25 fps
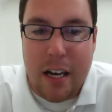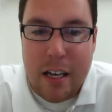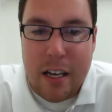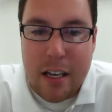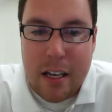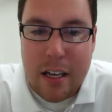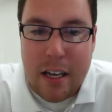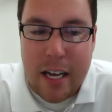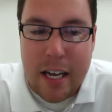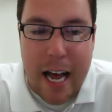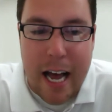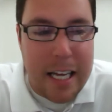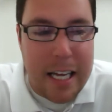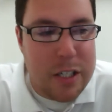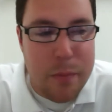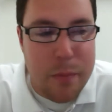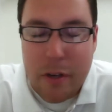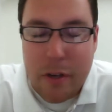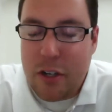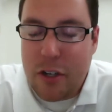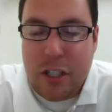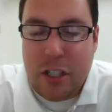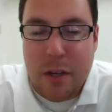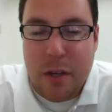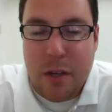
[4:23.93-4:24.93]
it hasn't
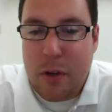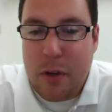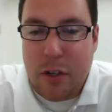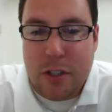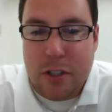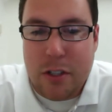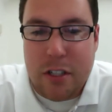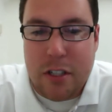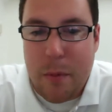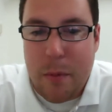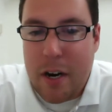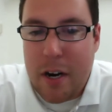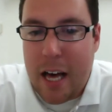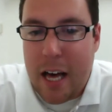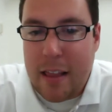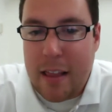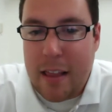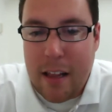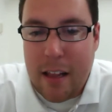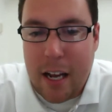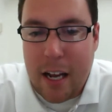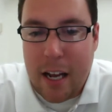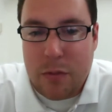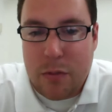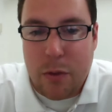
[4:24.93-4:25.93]
been your typical summer in
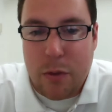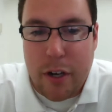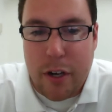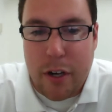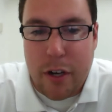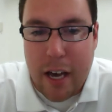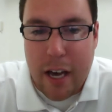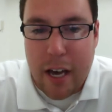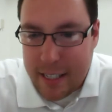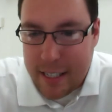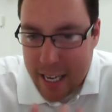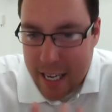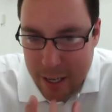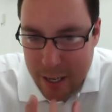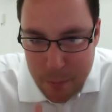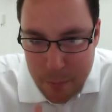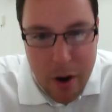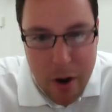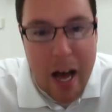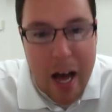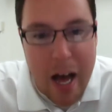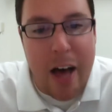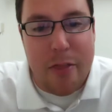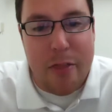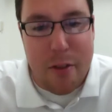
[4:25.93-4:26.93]
athletics where you kind of take a
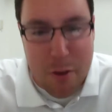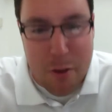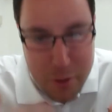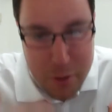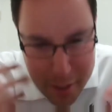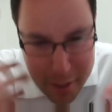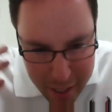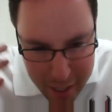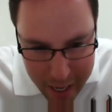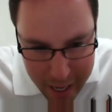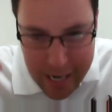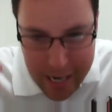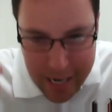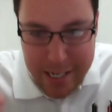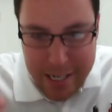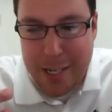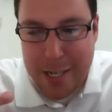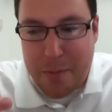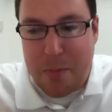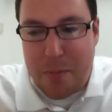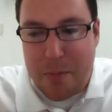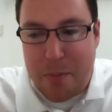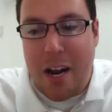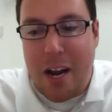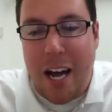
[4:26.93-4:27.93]
breath and
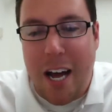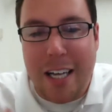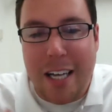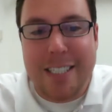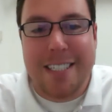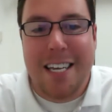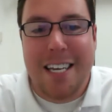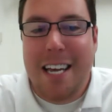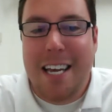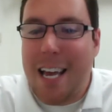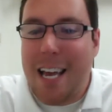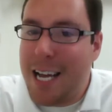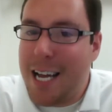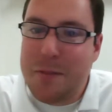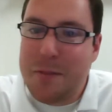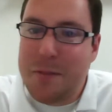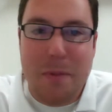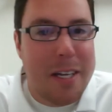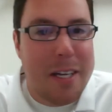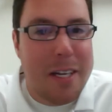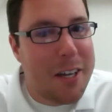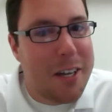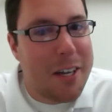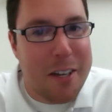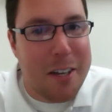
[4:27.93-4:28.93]
decompress. It's
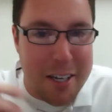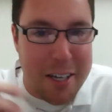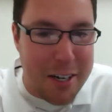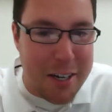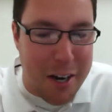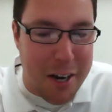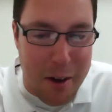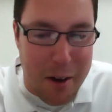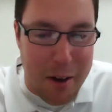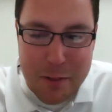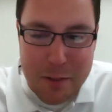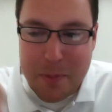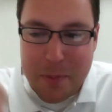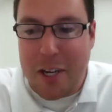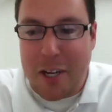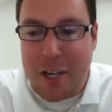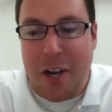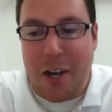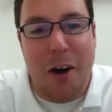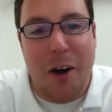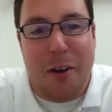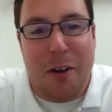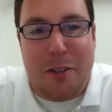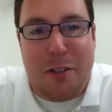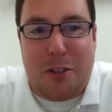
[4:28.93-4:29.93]
been
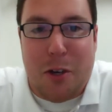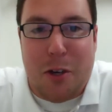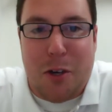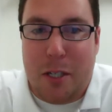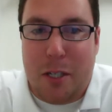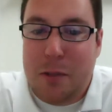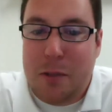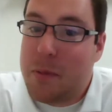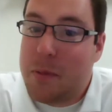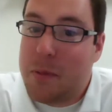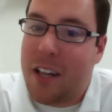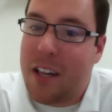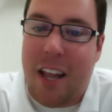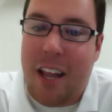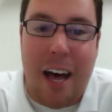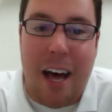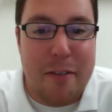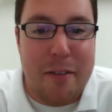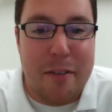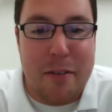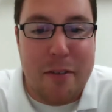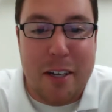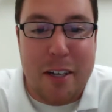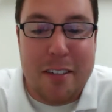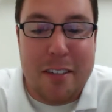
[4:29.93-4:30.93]
go. So it's been a lot
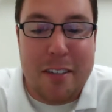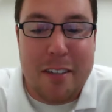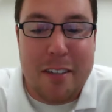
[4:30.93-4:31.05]
of fun.